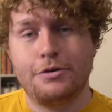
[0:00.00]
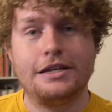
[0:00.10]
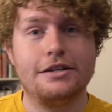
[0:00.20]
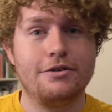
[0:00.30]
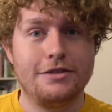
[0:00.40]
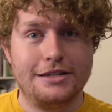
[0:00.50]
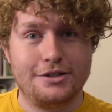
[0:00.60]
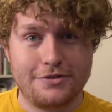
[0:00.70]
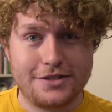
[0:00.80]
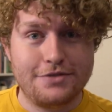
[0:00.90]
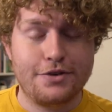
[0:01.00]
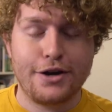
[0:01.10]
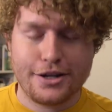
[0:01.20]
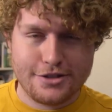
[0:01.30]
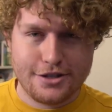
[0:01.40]
He's obviously
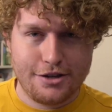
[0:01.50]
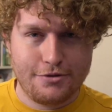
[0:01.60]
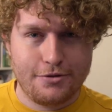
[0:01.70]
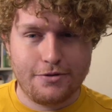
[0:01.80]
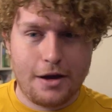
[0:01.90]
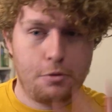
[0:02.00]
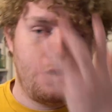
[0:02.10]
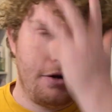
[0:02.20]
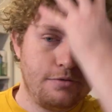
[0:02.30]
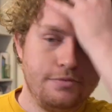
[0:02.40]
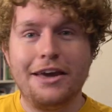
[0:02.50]
very concerned for Falco.